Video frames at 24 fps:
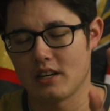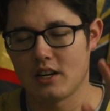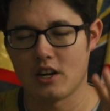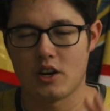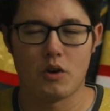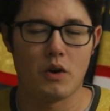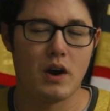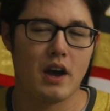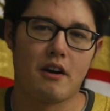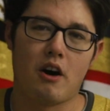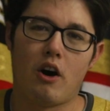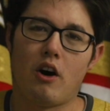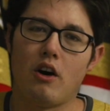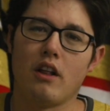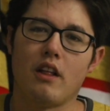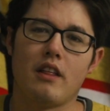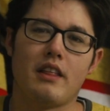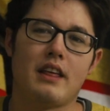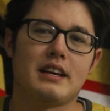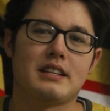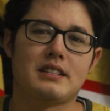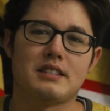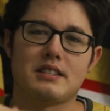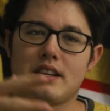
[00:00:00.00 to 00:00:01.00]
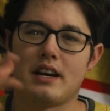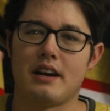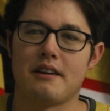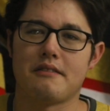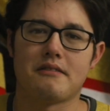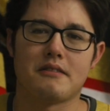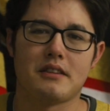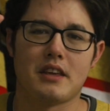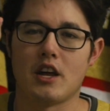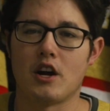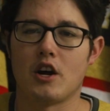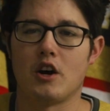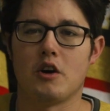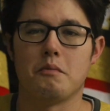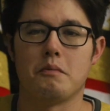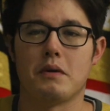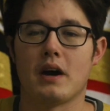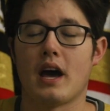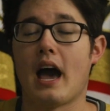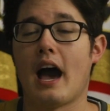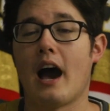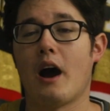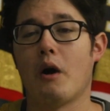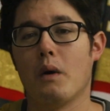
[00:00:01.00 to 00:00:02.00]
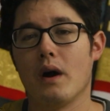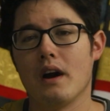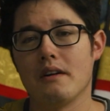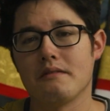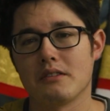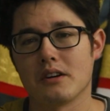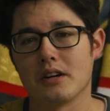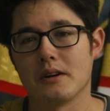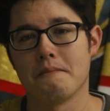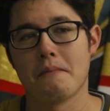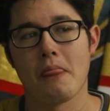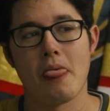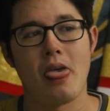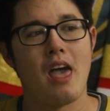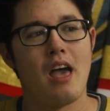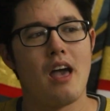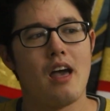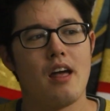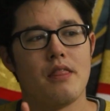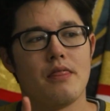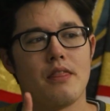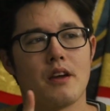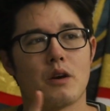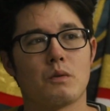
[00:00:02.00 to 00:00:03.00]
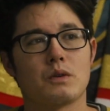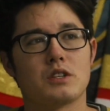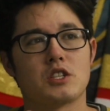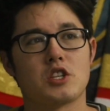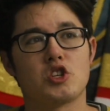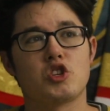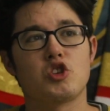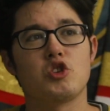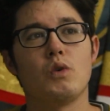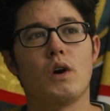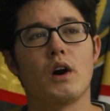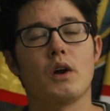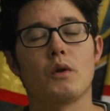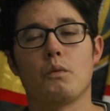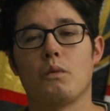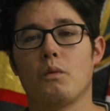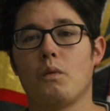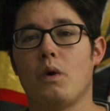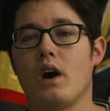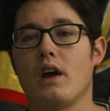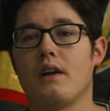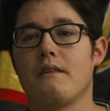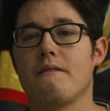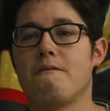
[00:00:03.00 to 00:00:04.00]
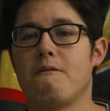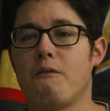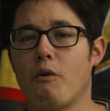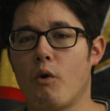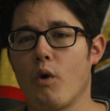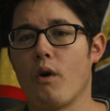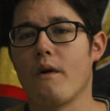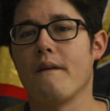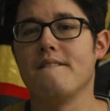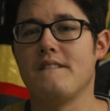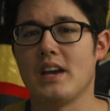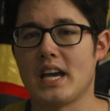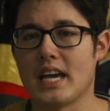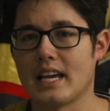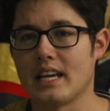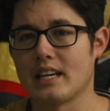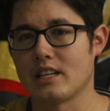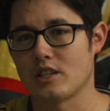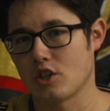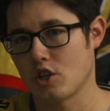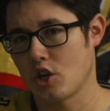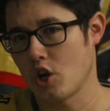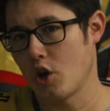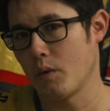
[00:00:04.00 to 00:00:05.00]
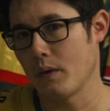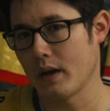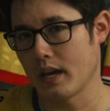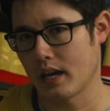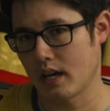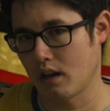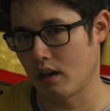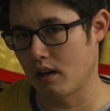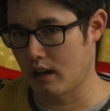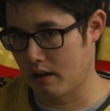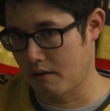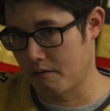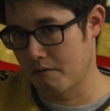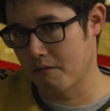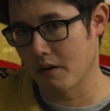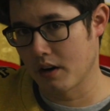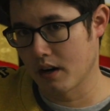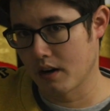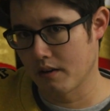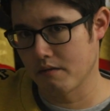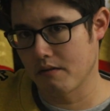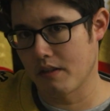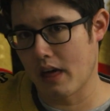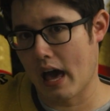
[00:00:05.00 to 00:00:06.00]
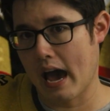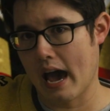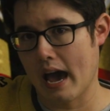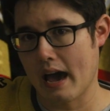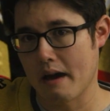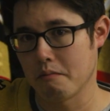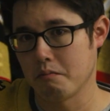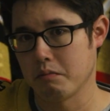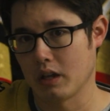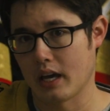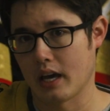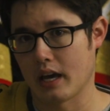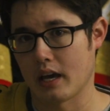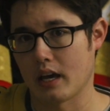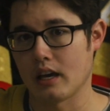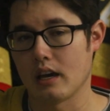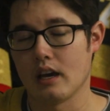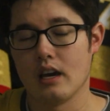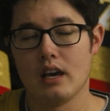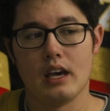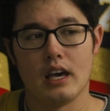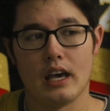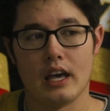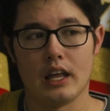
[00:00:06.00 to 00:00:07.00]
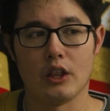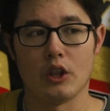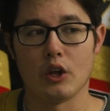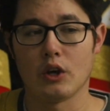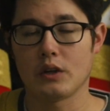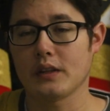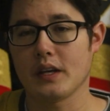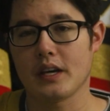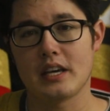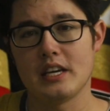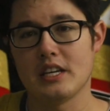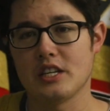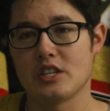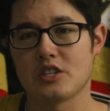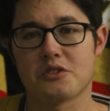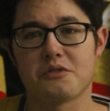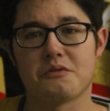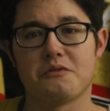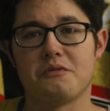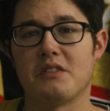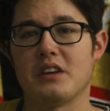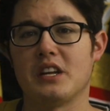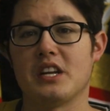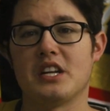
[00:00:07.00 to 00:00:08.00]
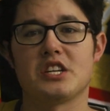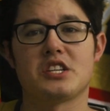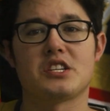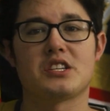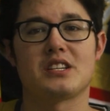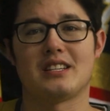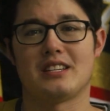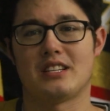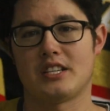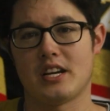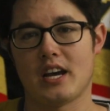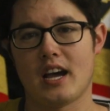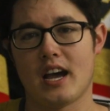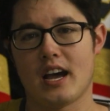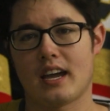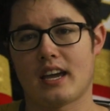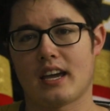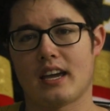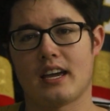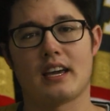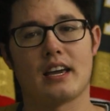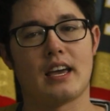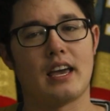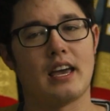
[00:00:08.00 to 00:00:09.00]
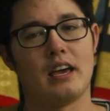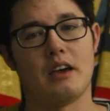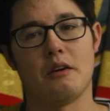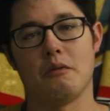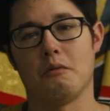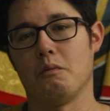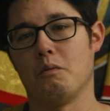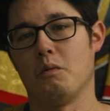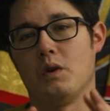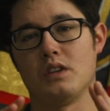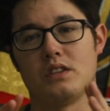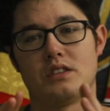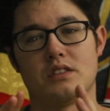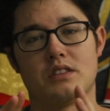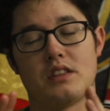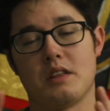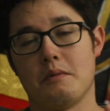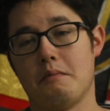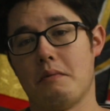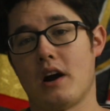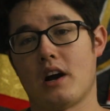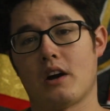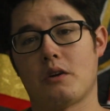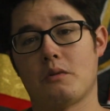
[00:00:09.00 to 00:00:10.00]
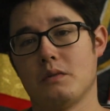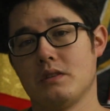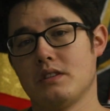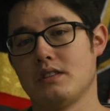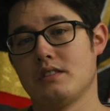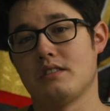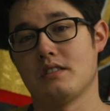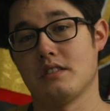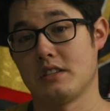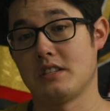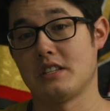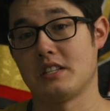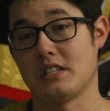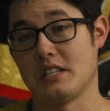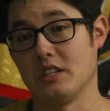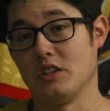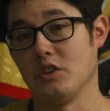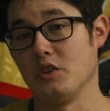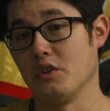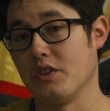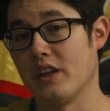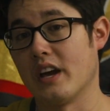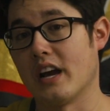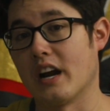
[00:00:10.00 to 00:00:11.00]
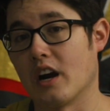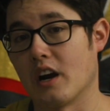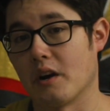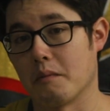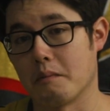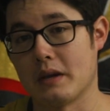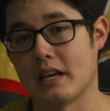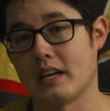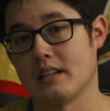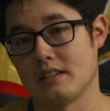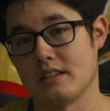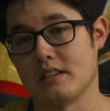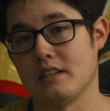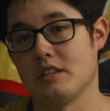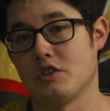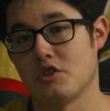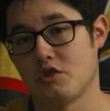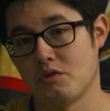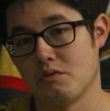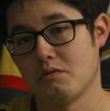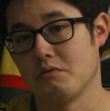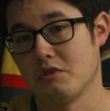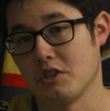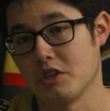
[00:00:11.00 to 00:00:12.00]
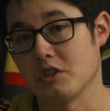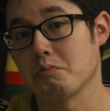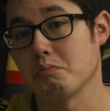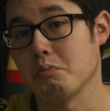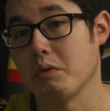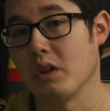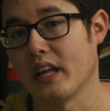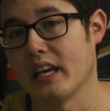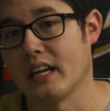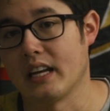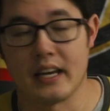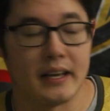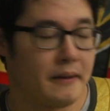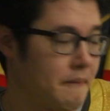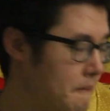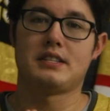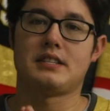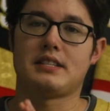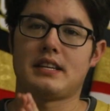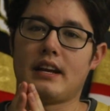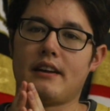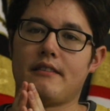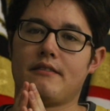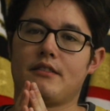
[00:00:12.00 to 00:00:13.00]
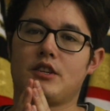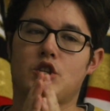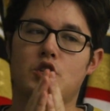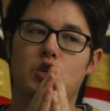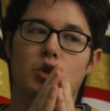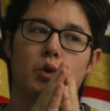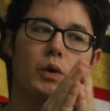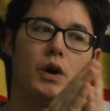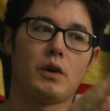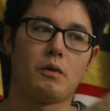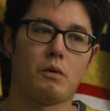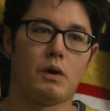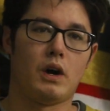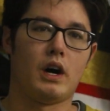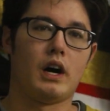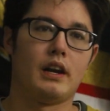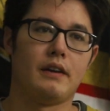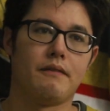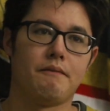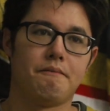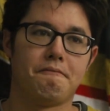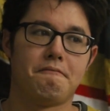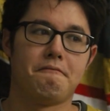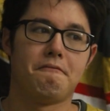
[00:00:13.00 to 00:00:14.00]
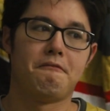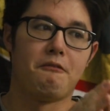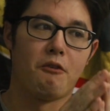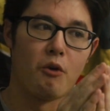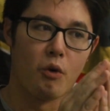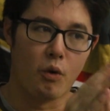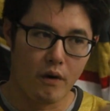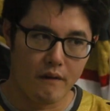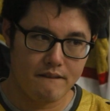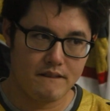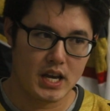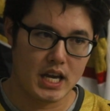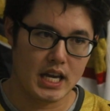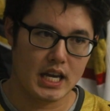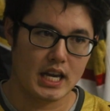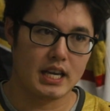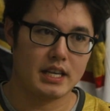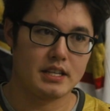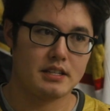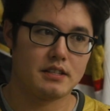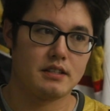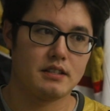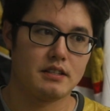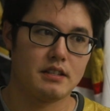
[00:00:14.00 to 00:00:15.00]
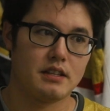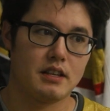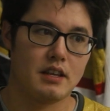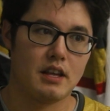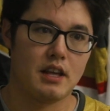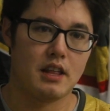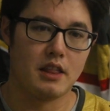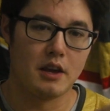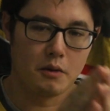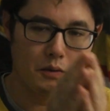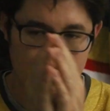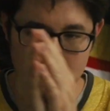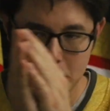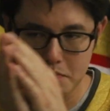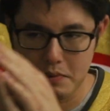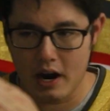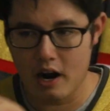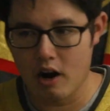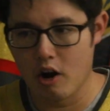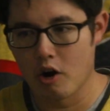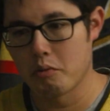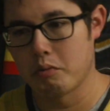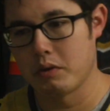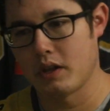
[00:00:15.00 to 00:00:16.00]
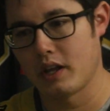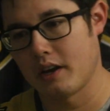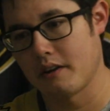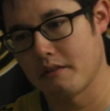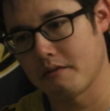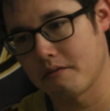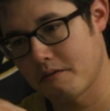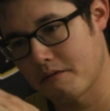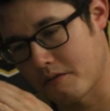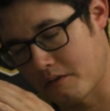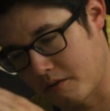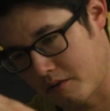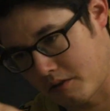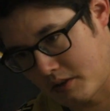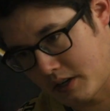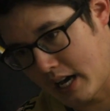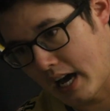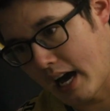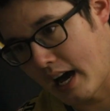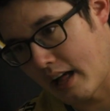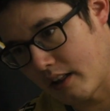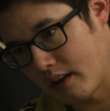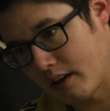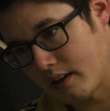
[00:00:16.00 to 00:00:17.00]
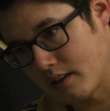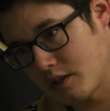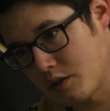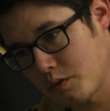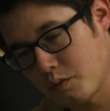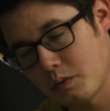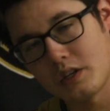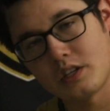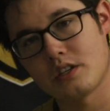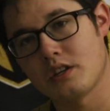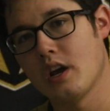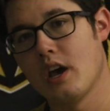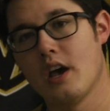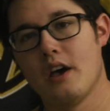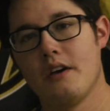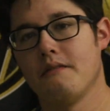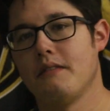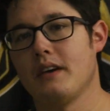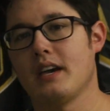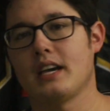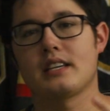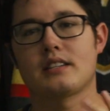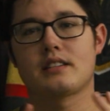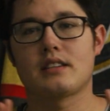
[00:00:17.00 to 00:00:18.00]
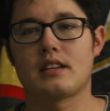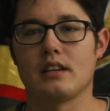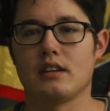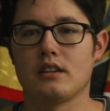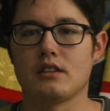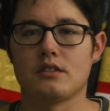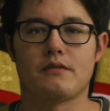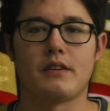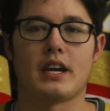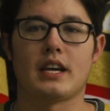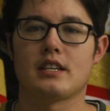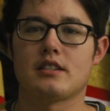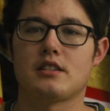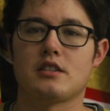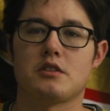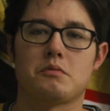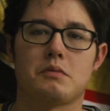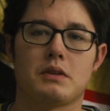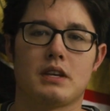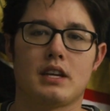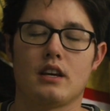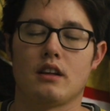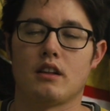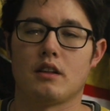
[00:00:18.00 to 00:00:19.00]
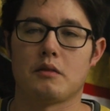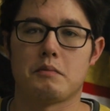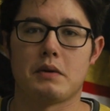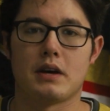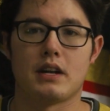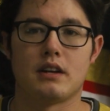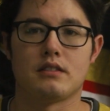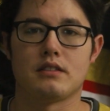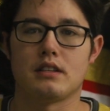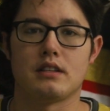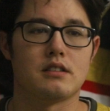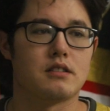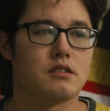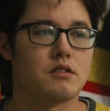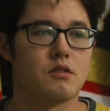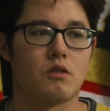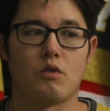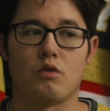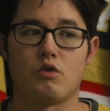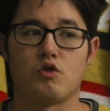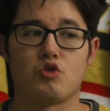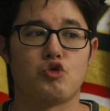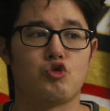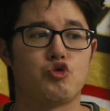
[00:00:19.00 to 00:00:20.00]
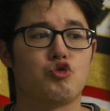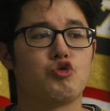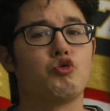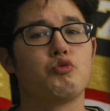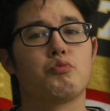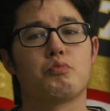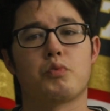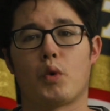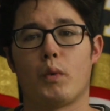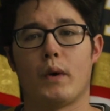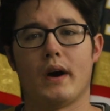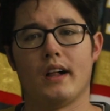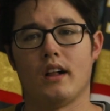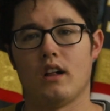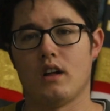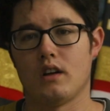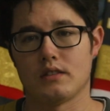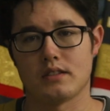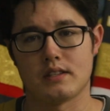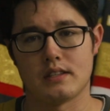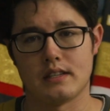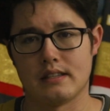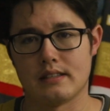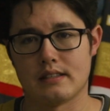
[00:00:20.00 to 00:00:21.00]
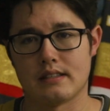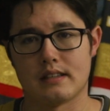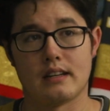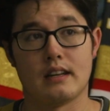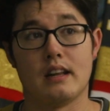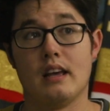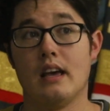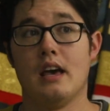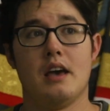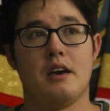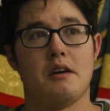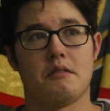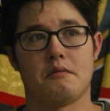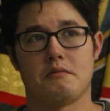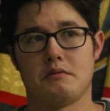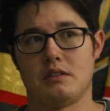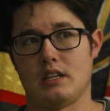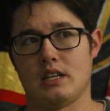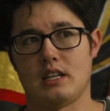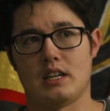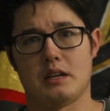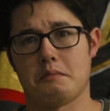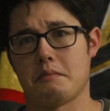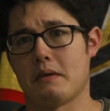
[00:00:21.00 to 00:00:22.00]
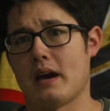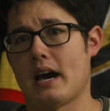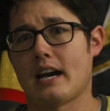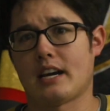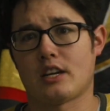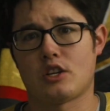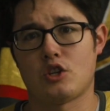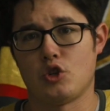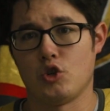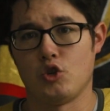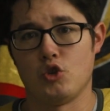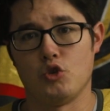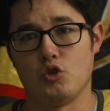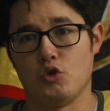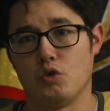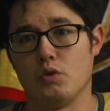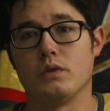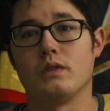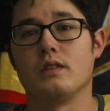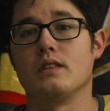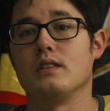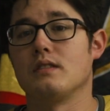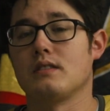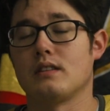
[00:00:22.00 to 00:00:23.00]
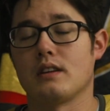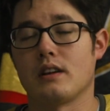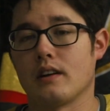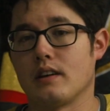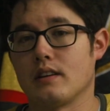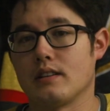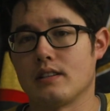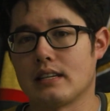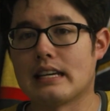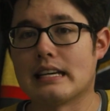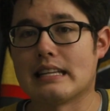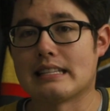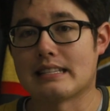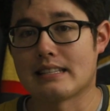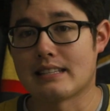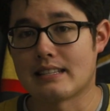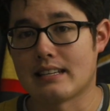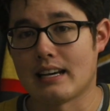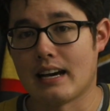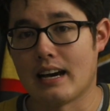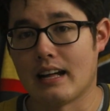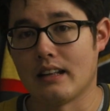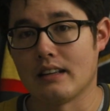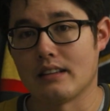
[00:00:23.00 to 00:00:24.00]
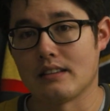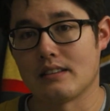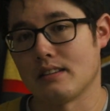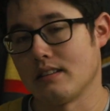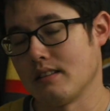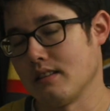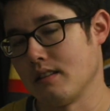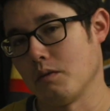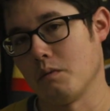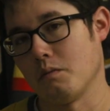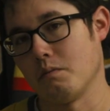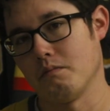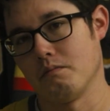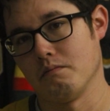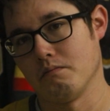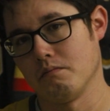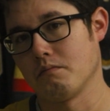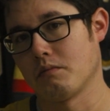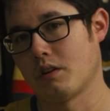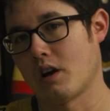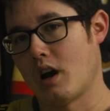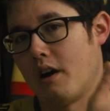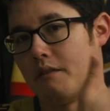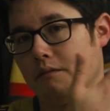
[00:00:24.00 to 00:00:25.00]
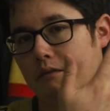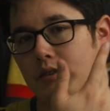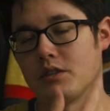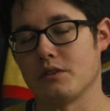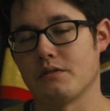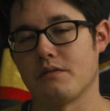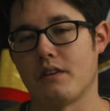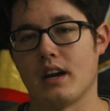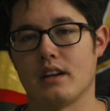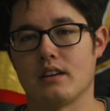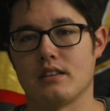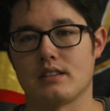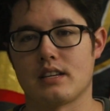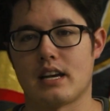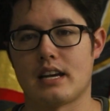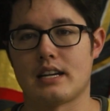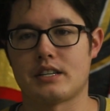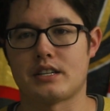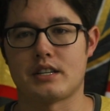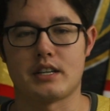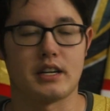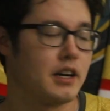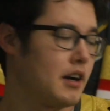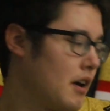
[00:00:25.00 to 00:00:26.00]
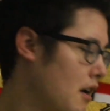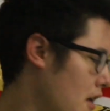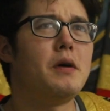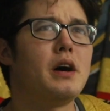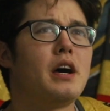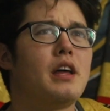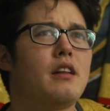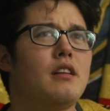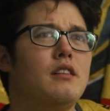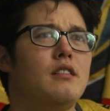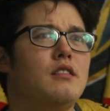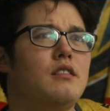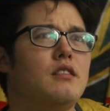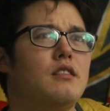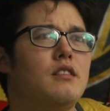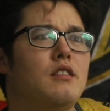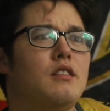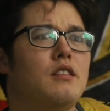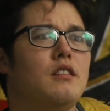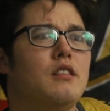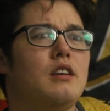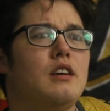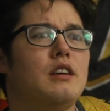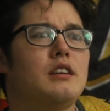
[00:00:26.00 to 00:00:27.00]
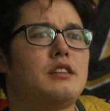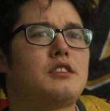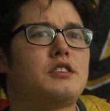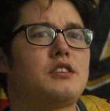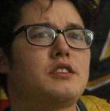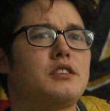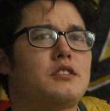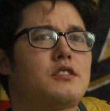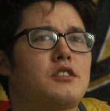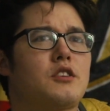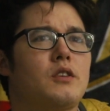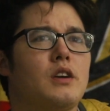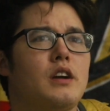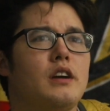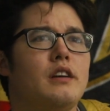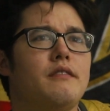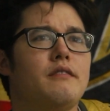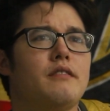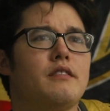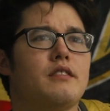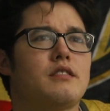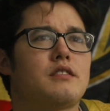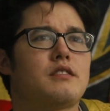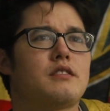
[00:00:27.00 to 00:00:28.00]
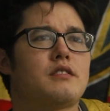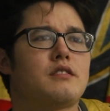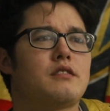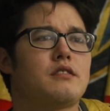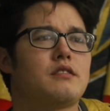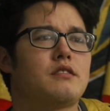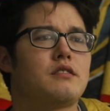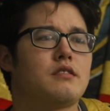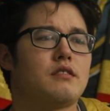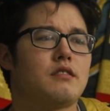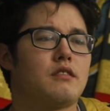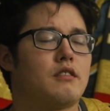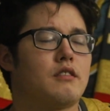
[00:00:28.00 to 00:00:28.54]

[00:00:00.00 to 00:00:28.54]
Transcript: you know, all of that stuff, you know. But however. There was a two on one for Vegas going in front of that play. It looked like he just finished a check. It was the puck was still there because he just played it. Instead of the two on one for Vegas, there was a power play for Dallas, which Vegas kills. Vegas has been killing penalties super well all season, dating back to the series against Dallas in the conference finals last year. But it's just grievous.